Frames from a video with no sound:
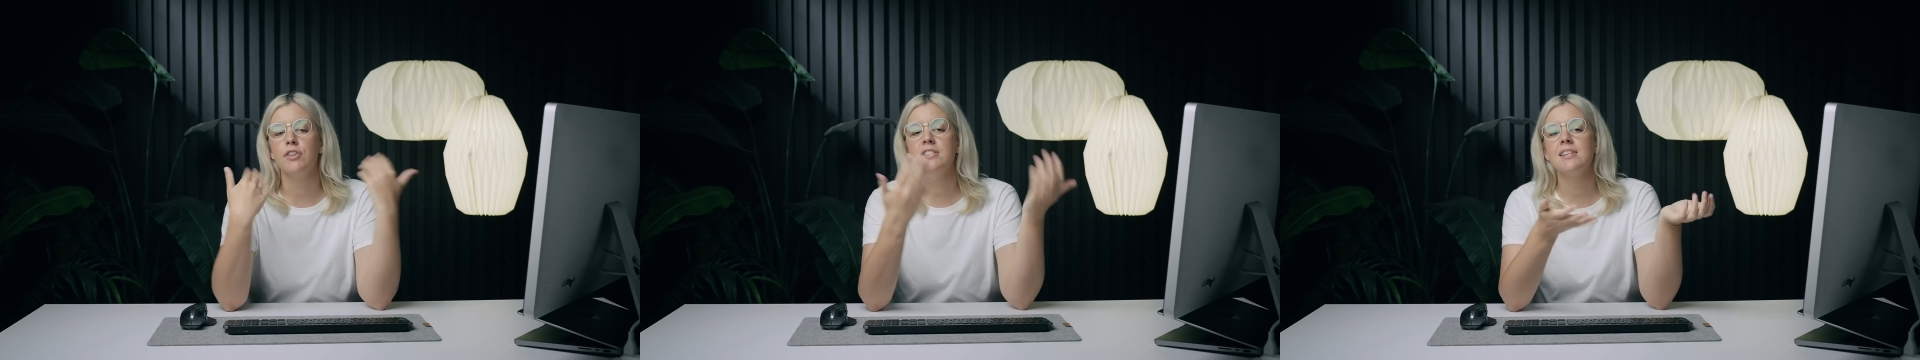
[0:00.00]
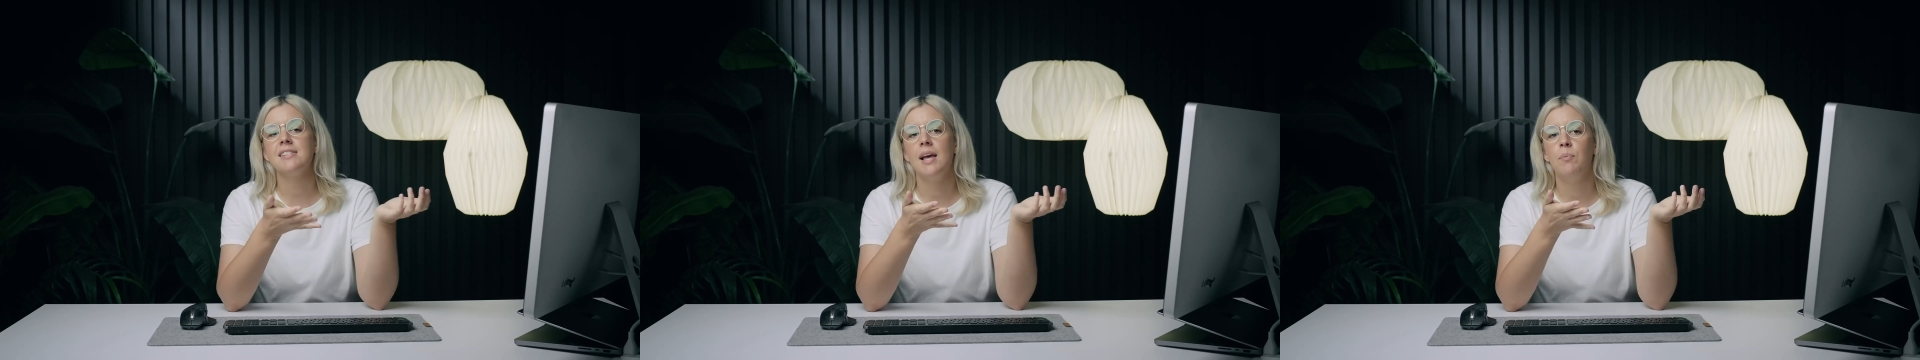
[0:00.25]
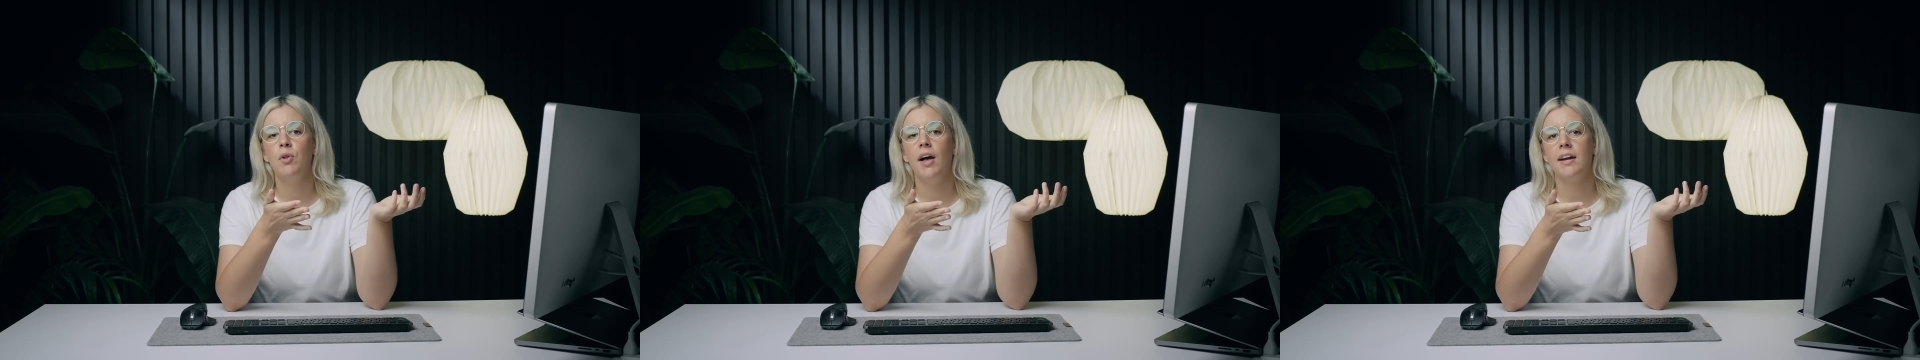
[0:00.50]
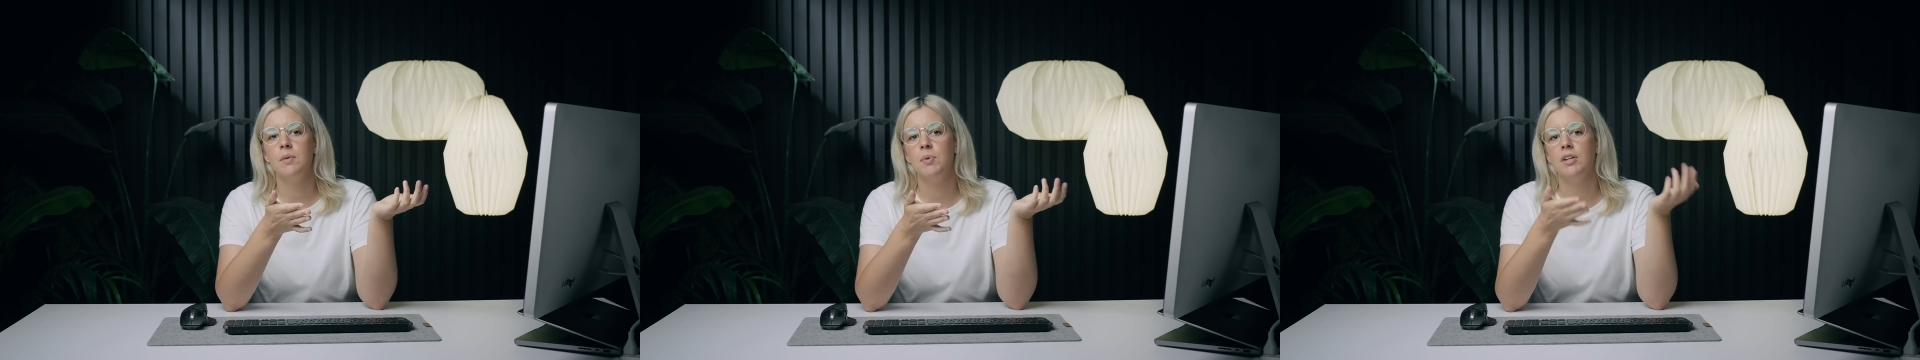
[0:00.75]
For this example,
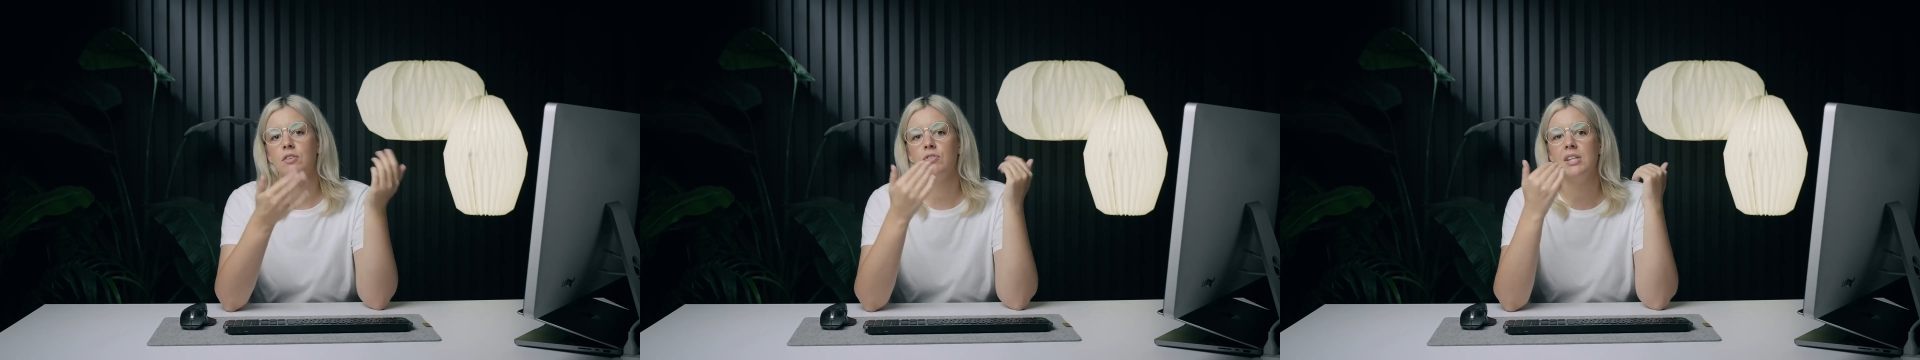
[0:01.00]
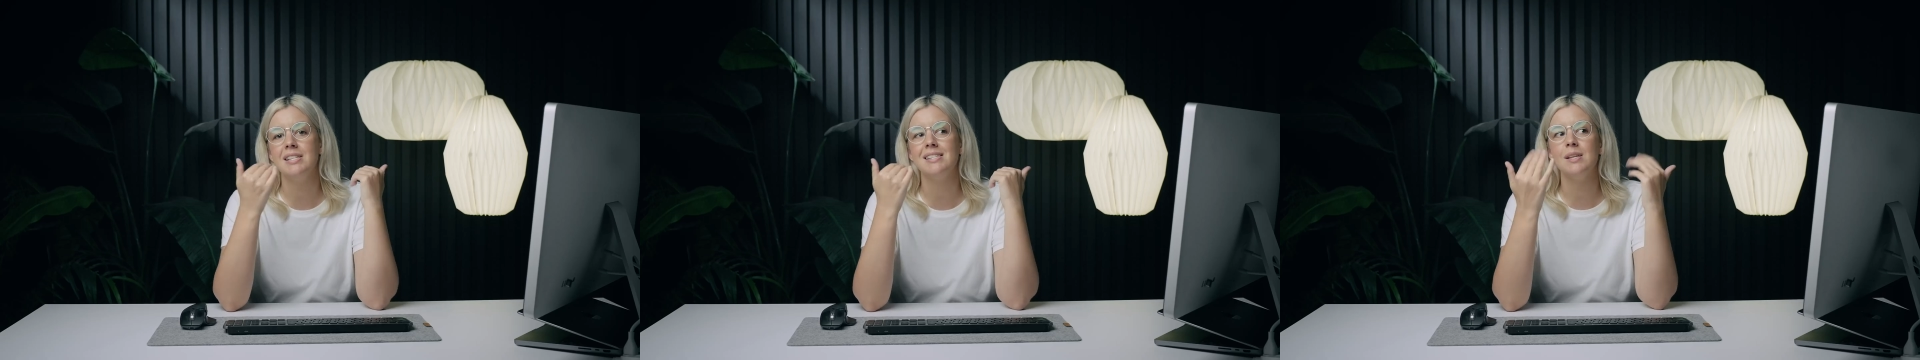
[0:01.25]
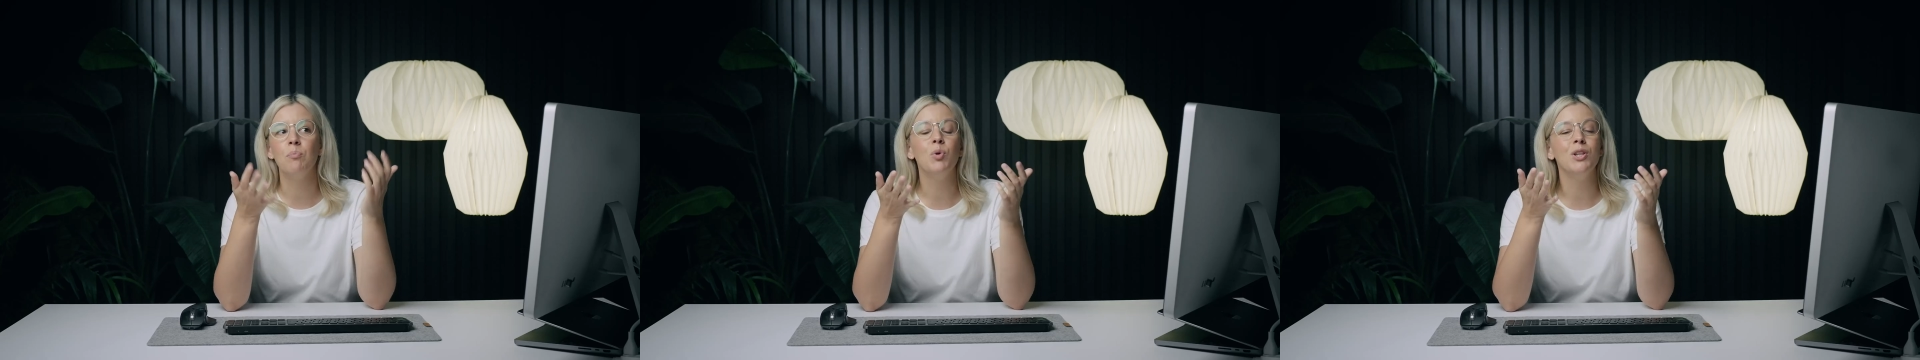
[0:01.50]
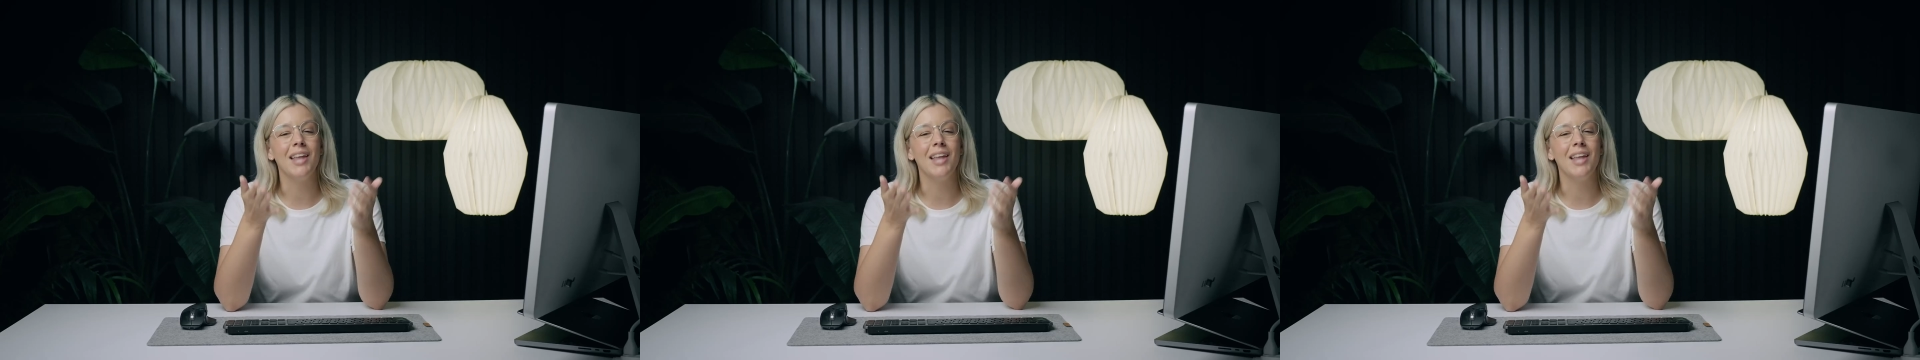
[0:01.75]
I'm gonna build a really simple